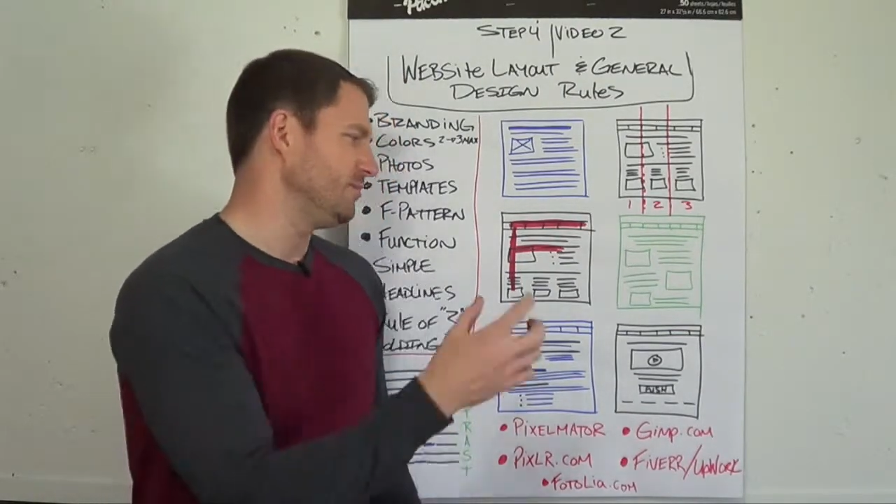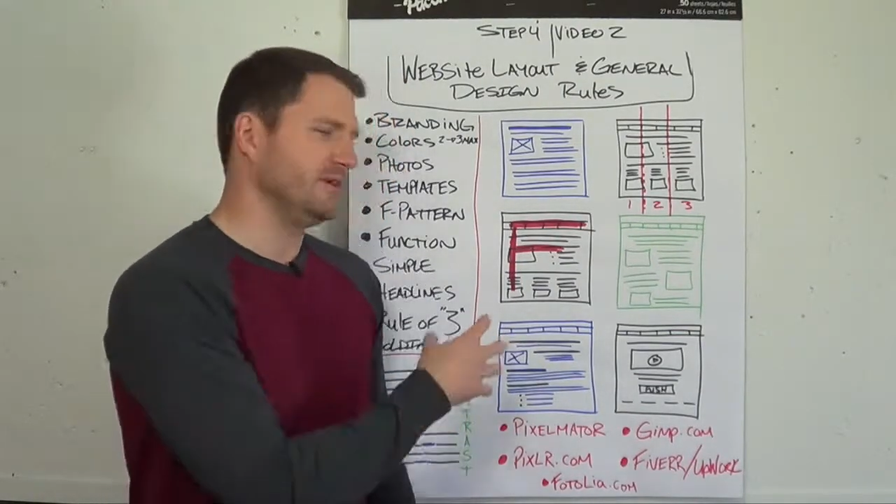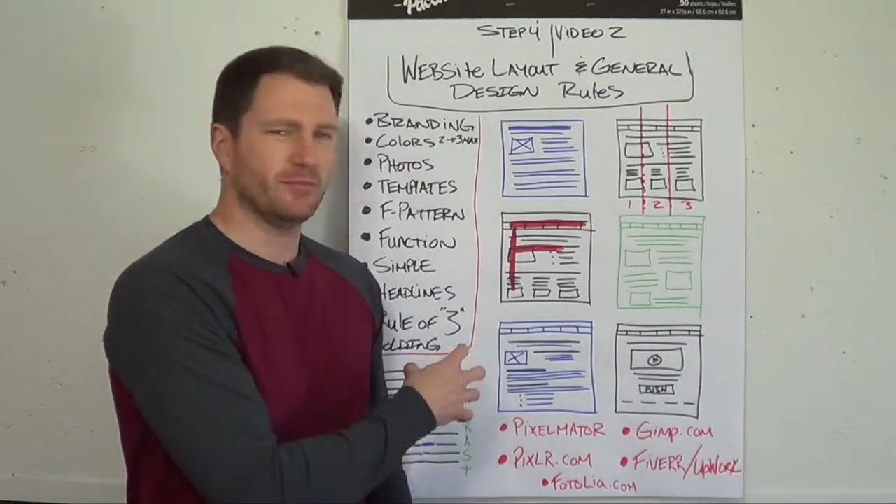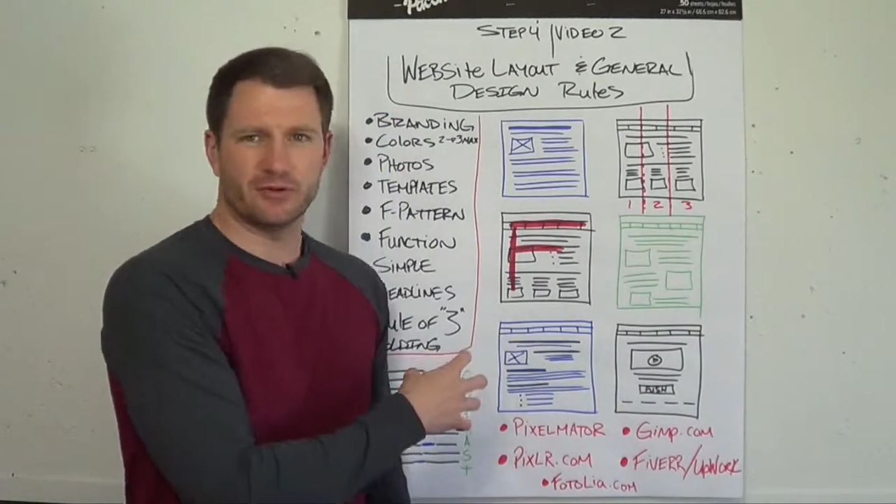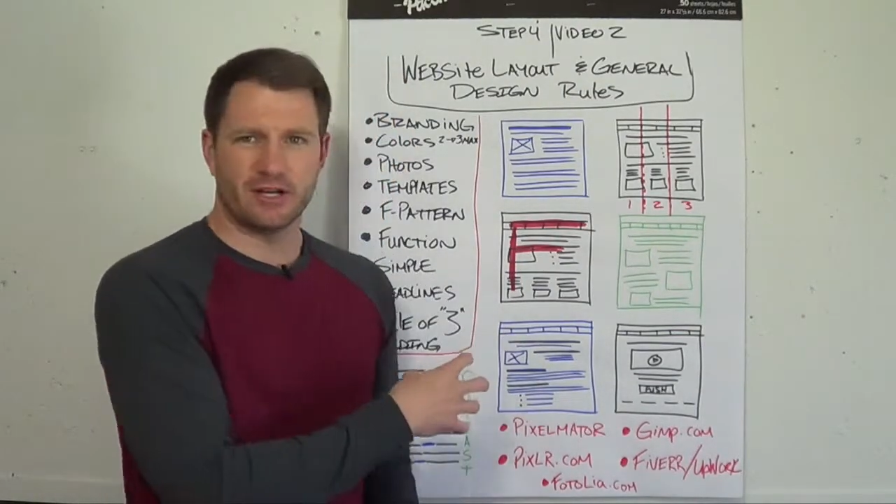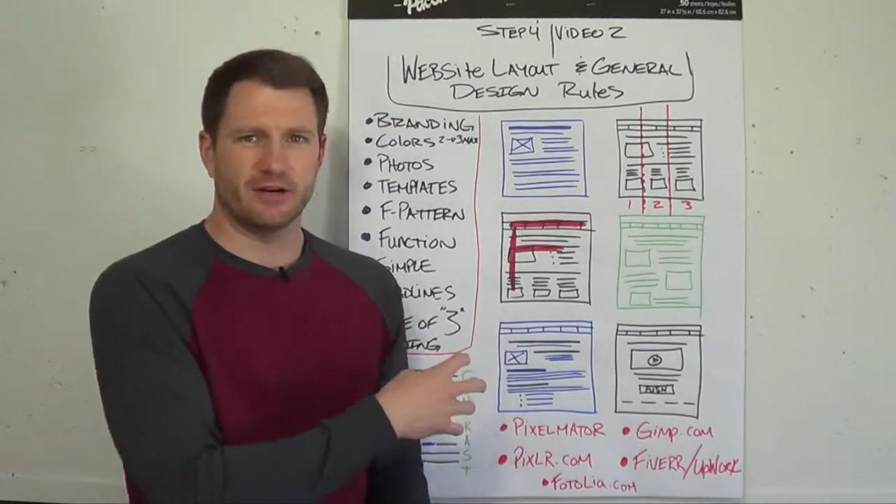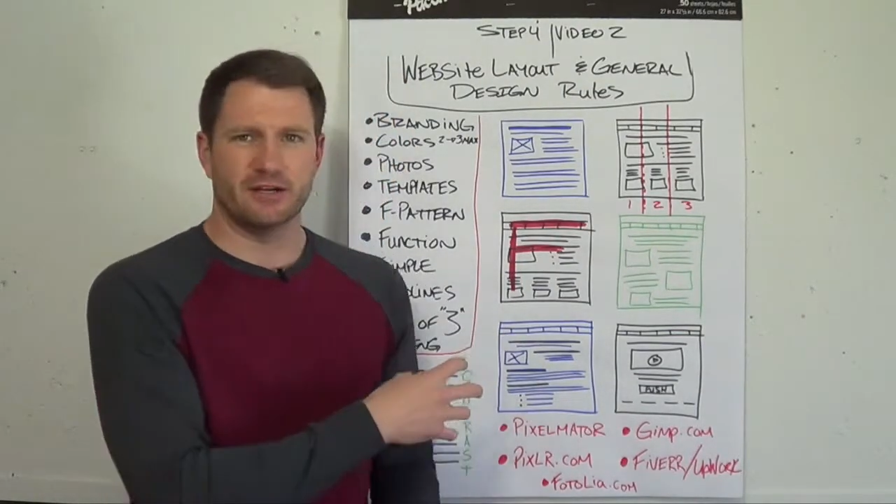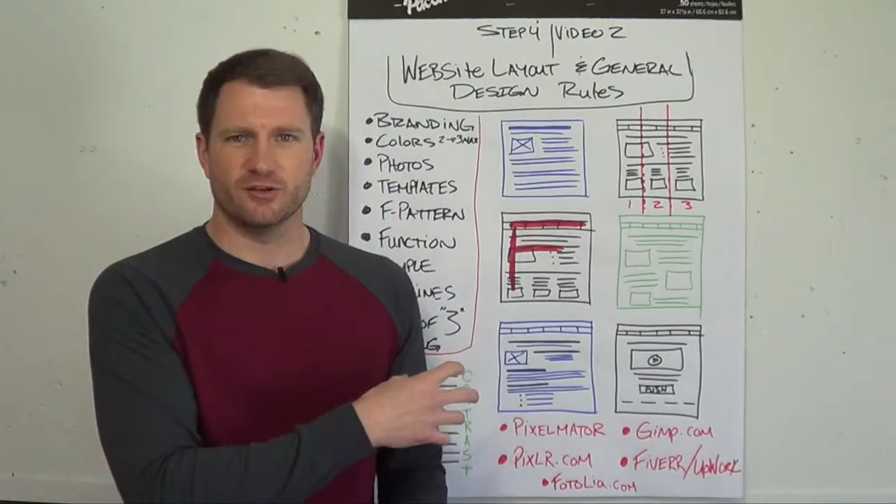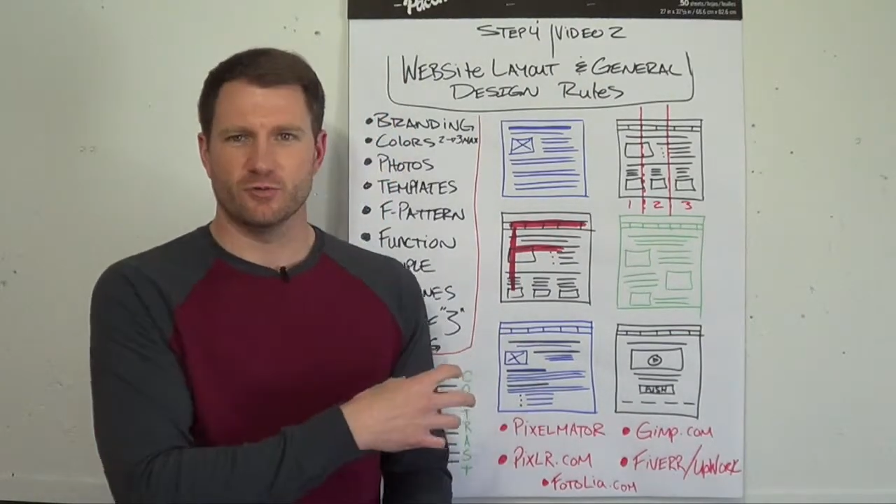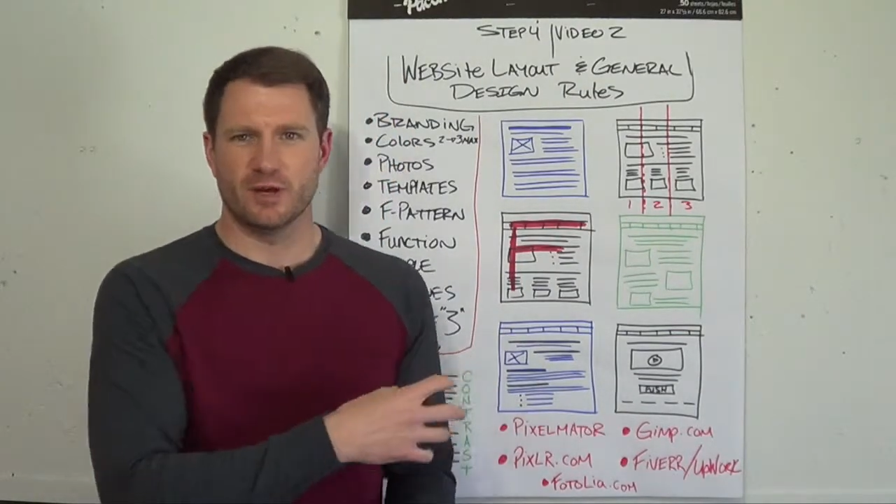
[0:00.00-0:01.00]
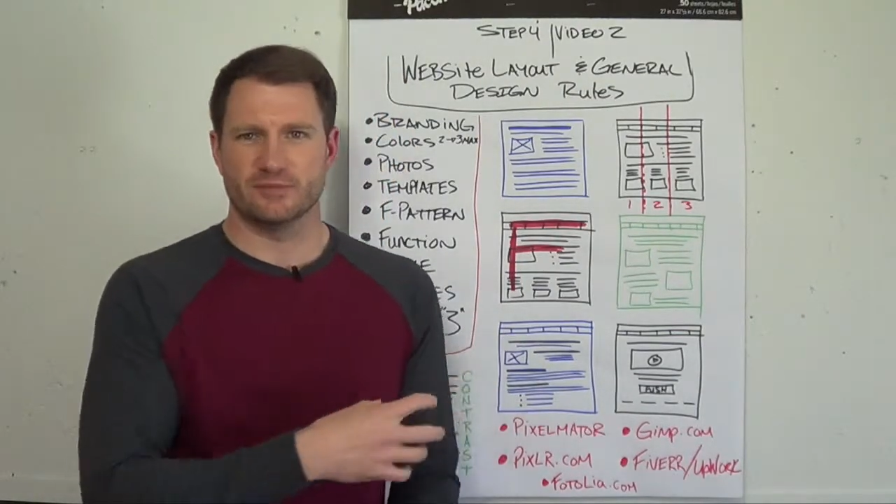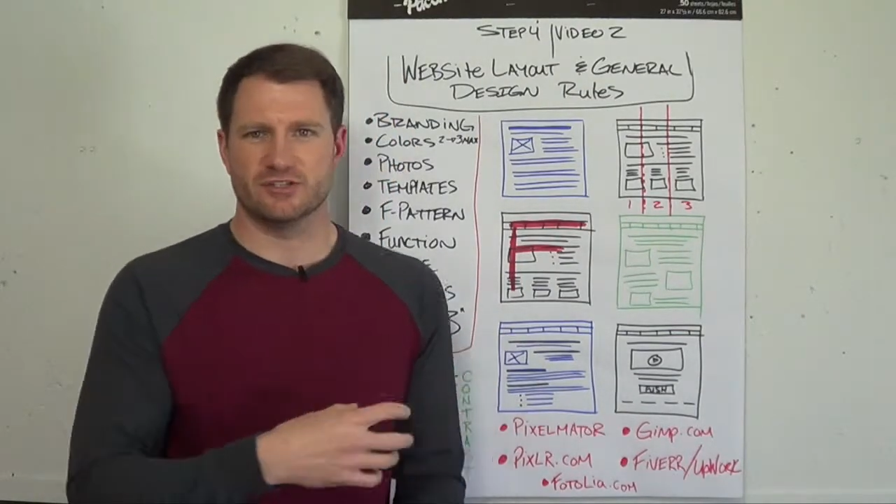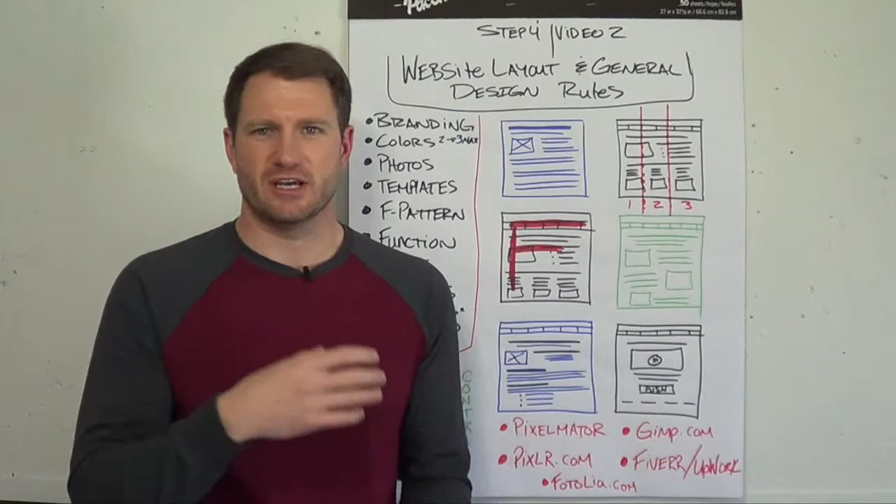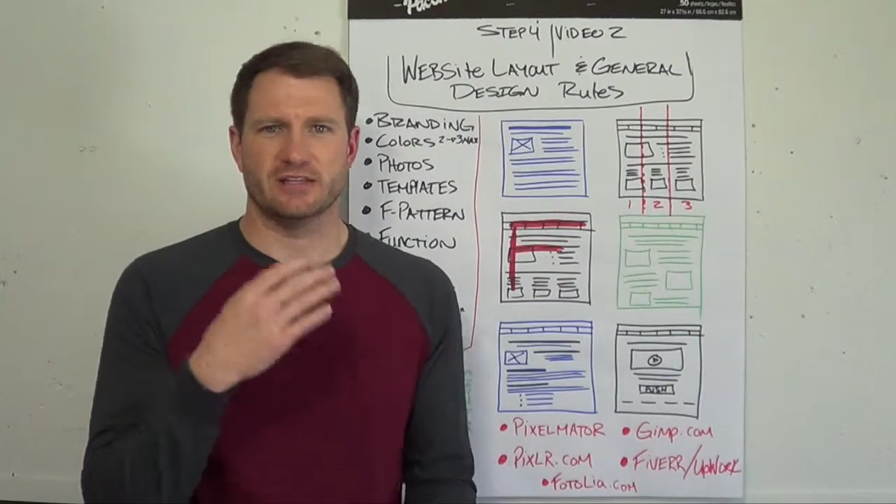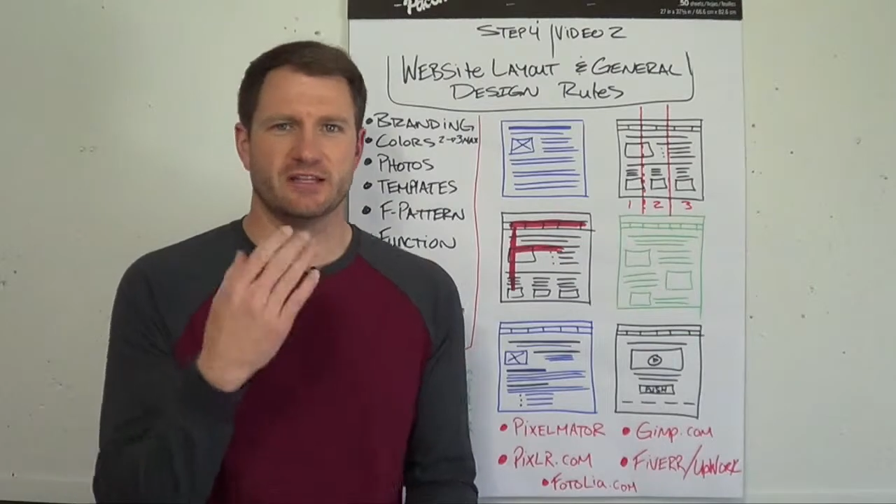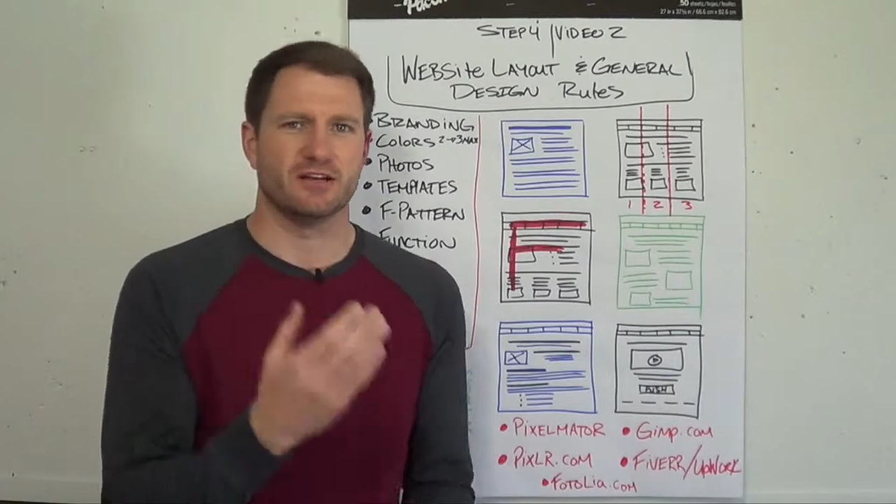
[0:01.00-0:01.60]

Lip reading: the people that are at your website,